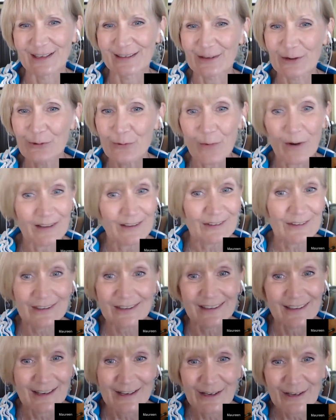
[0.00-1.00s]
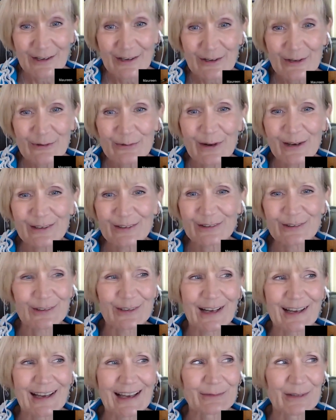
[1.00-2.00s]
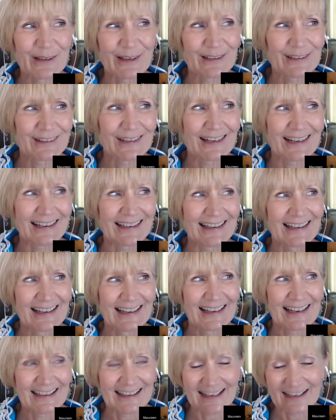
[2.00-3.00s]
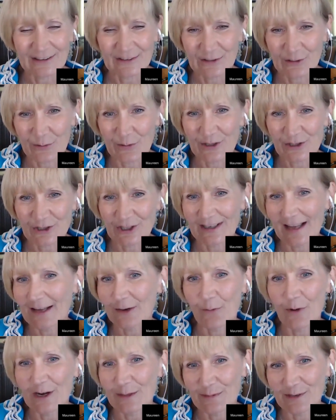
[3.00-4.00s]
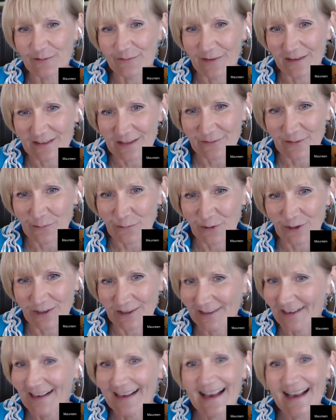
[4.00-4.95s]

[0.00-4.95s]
I, who wants to, who raises their hand when they say, I get asked the question, I don't want to be effective at work?